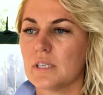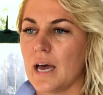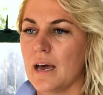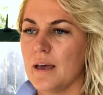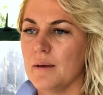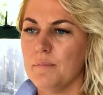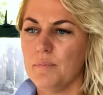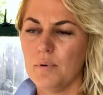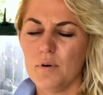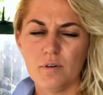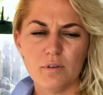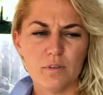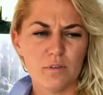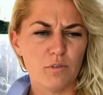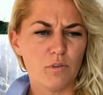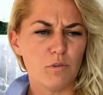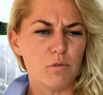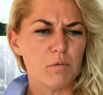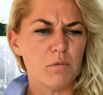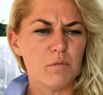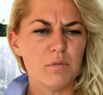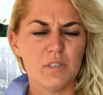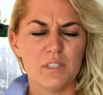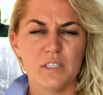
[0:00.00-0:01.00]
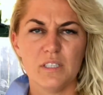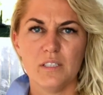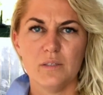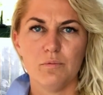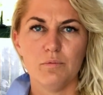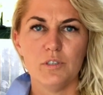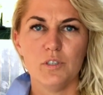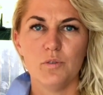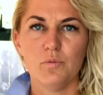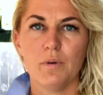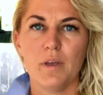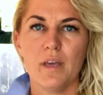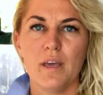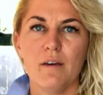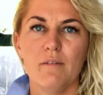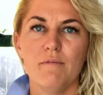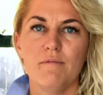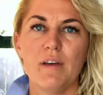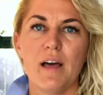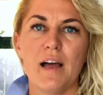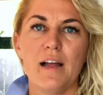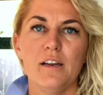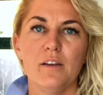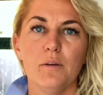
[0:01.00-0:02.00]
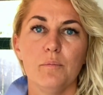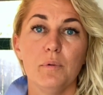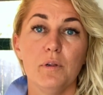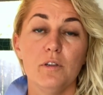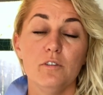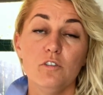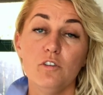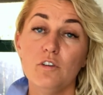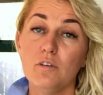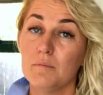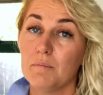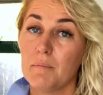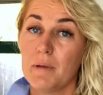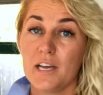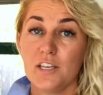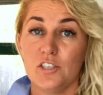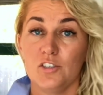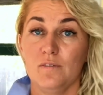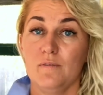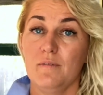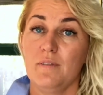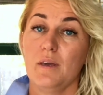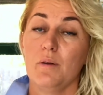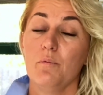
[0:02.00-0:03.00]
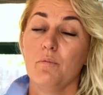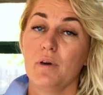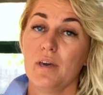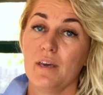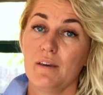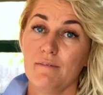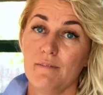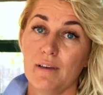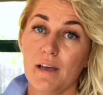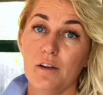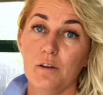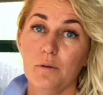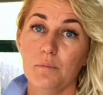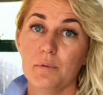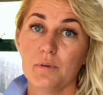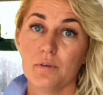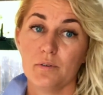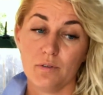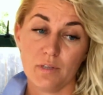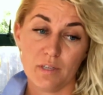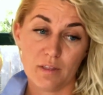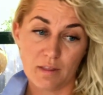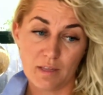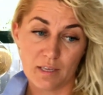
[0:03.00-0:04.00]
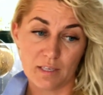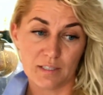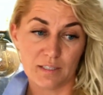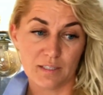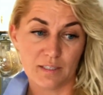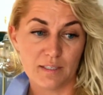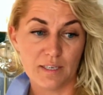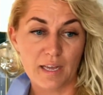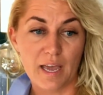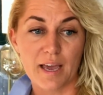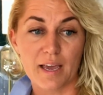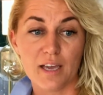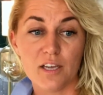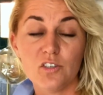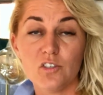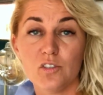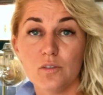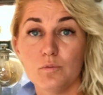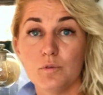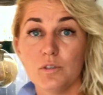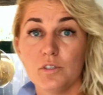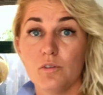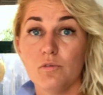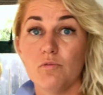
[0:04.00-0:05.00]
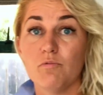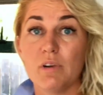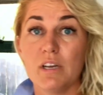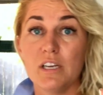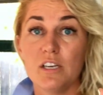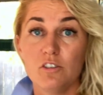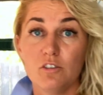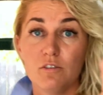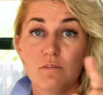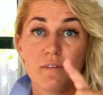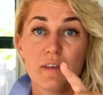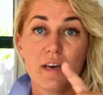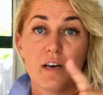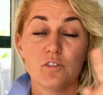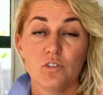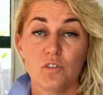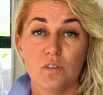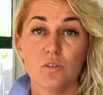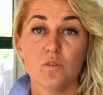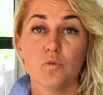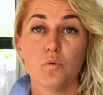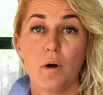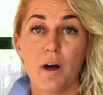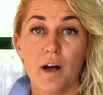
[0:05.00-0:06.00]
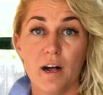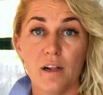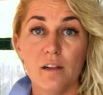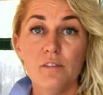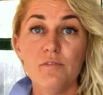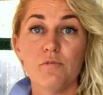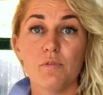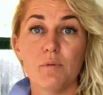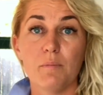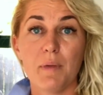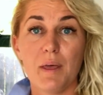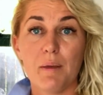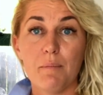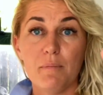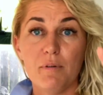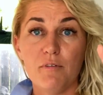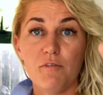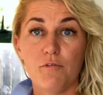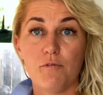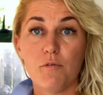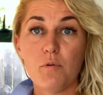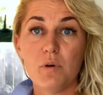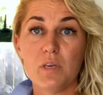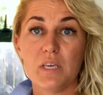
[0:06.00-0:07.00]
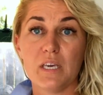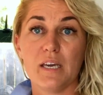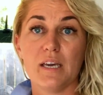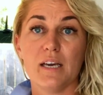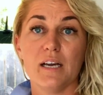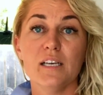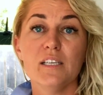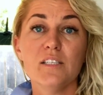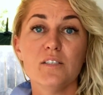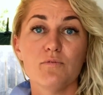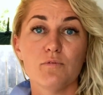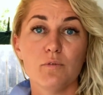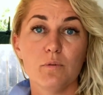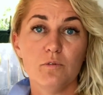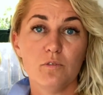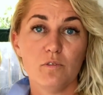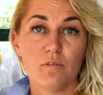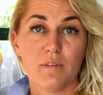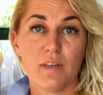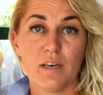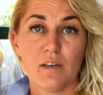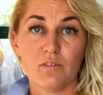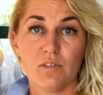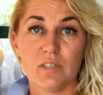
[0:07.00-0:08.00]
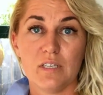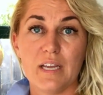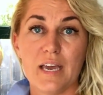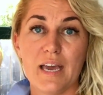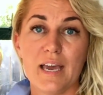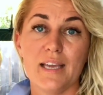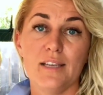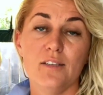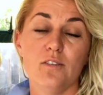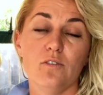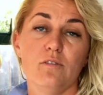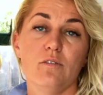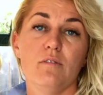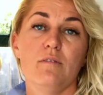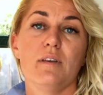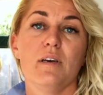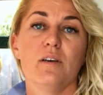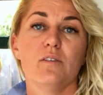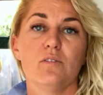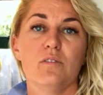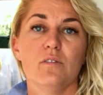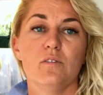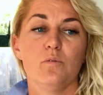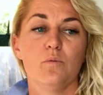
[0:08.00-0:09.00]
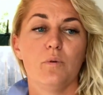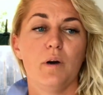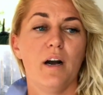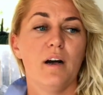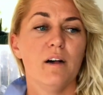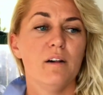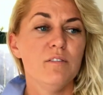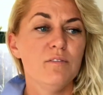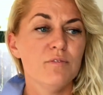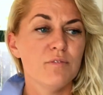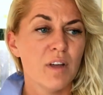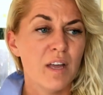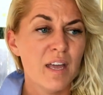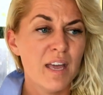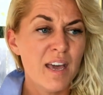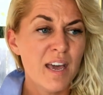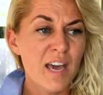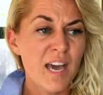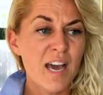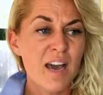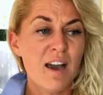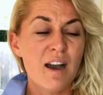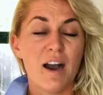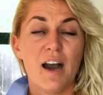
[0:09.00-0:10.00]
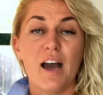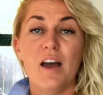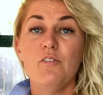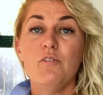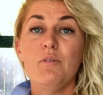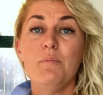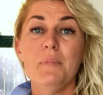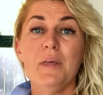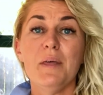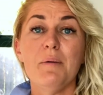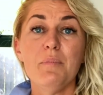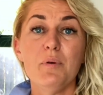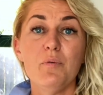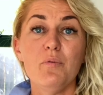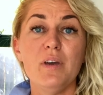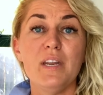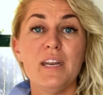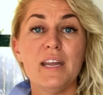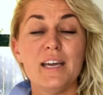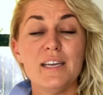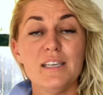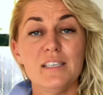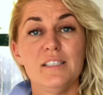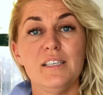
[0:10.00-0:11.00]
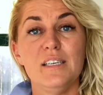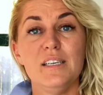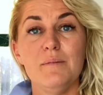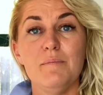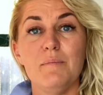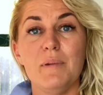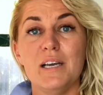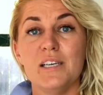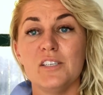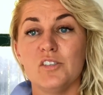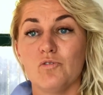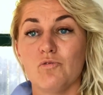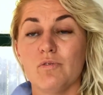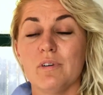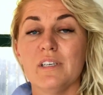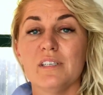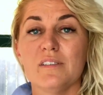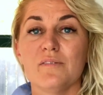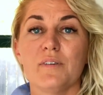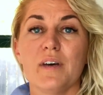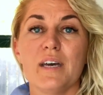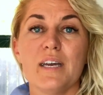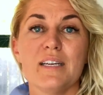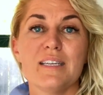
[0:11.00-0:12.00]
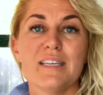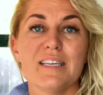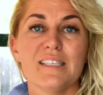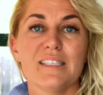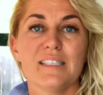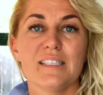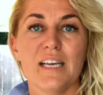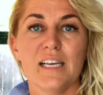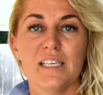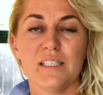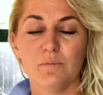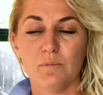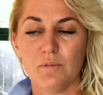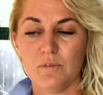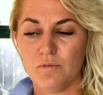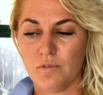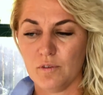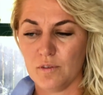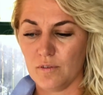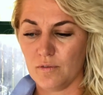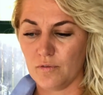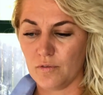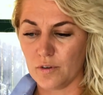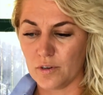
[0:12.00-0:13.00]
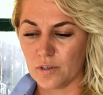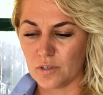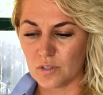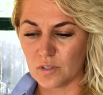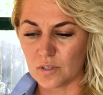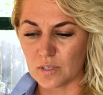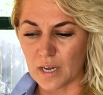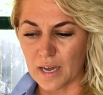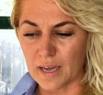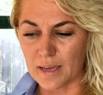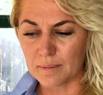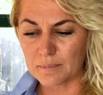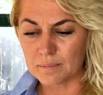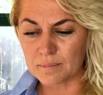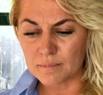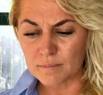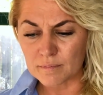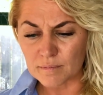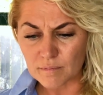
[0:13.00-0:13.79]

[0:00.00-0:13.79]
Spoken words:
I bought courses which were available. Not much of them were available at that stage. It was already 2012. Remember, 4 years from 2008 to 2012. I remember when I did my StrengthsFinder assessment for the first time,